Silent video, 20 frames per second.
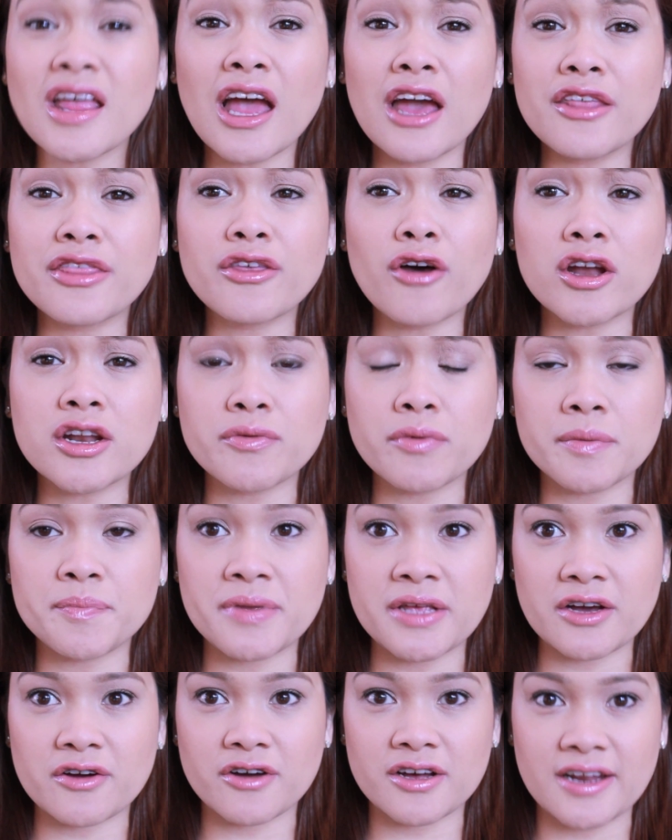I thought it would
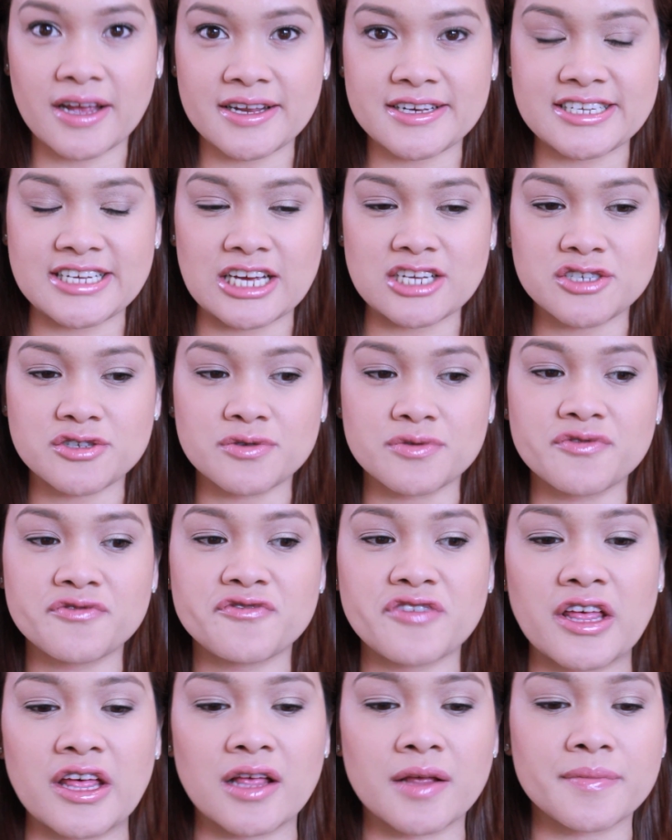be a good idea to
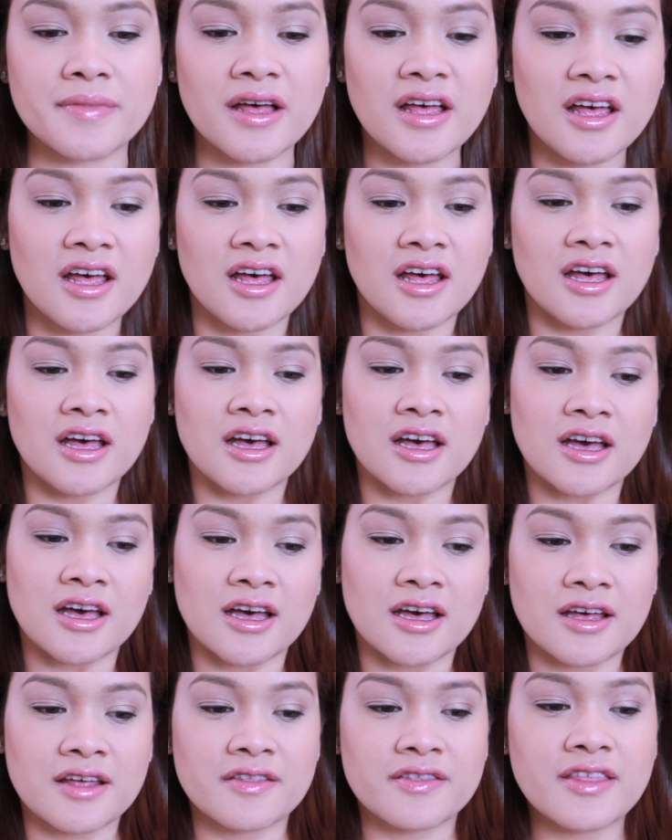film
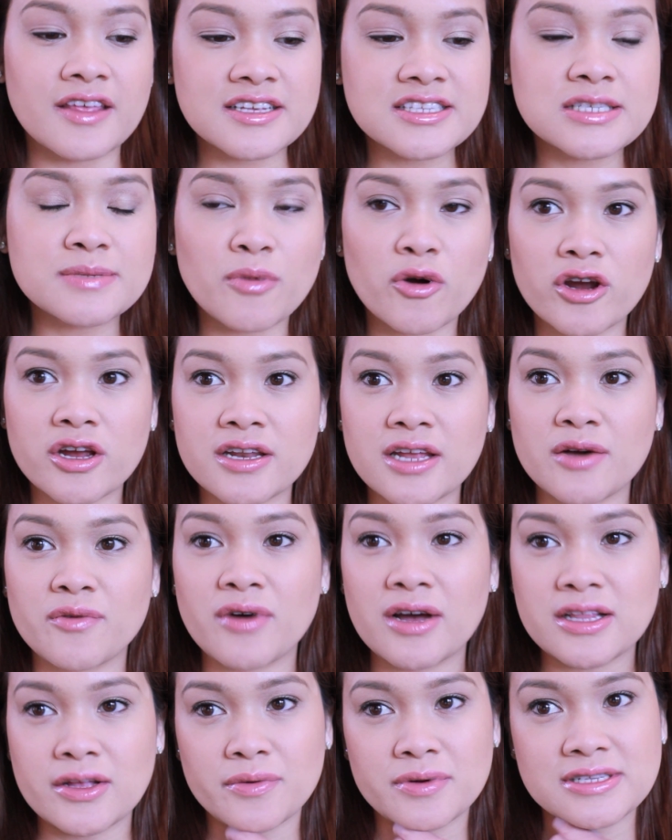this morning
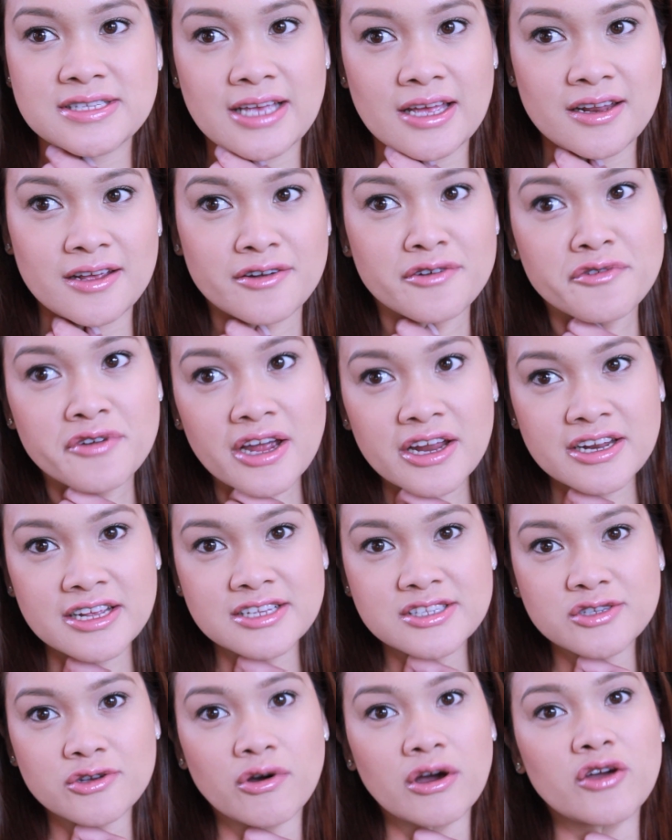while I was getting ready,
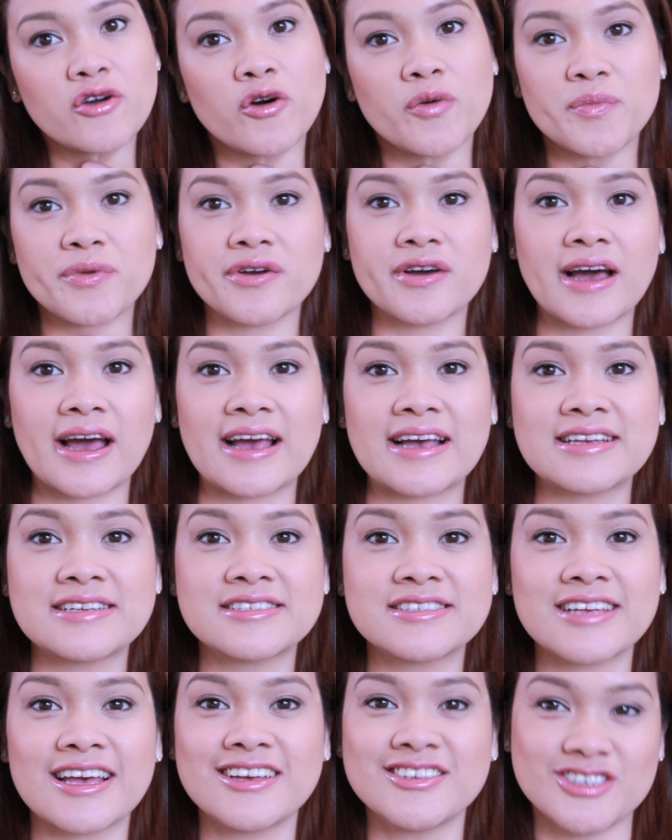so I hope you
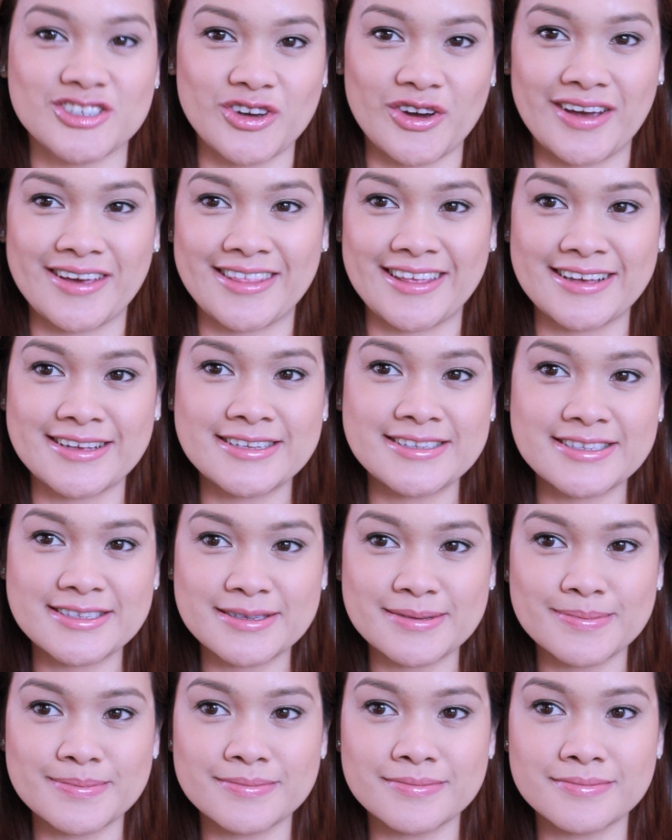guys enjoy this.